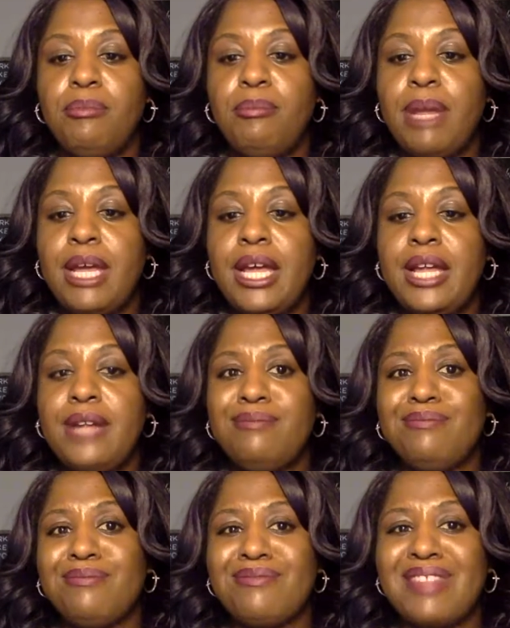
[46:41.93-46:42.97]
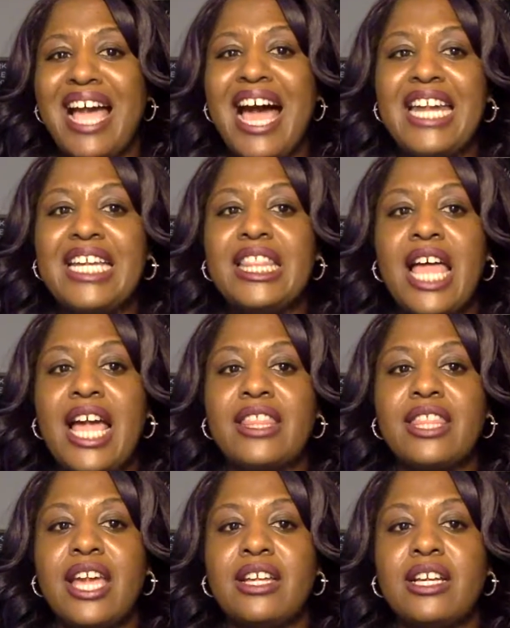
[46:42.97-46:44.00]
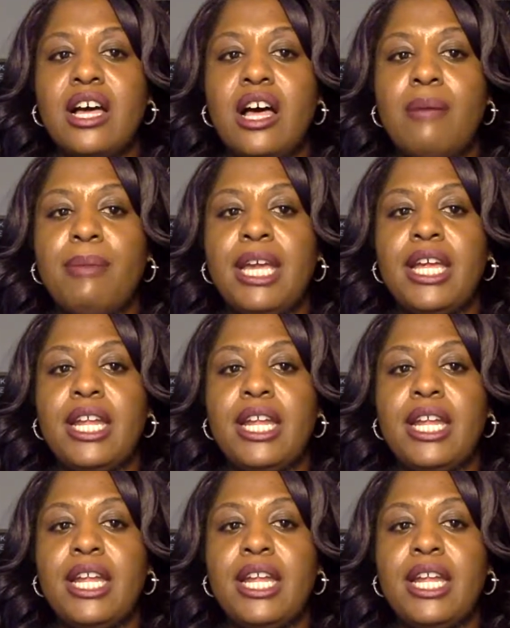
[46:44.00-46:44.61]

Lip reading: But I didn't like that comment,